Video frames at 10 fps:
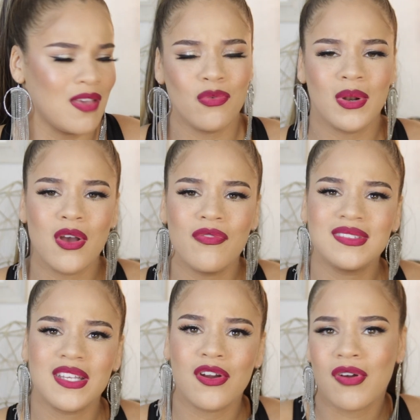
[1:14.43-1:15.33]
If you want to go
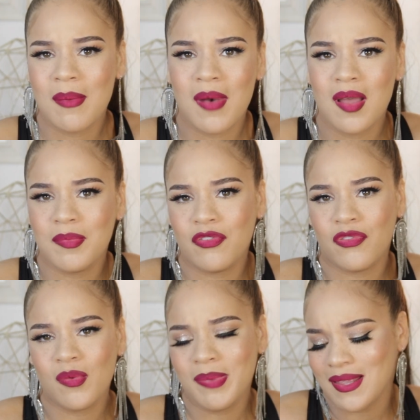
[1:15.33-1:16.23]
visit your grandma and be
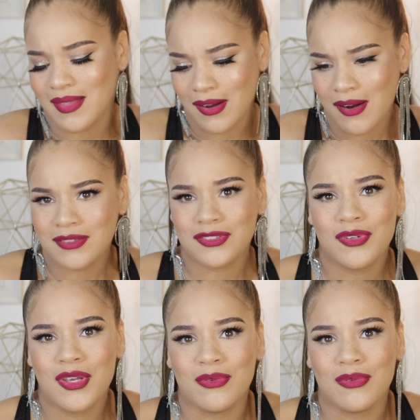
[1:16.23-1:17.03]
full beat, then girl, do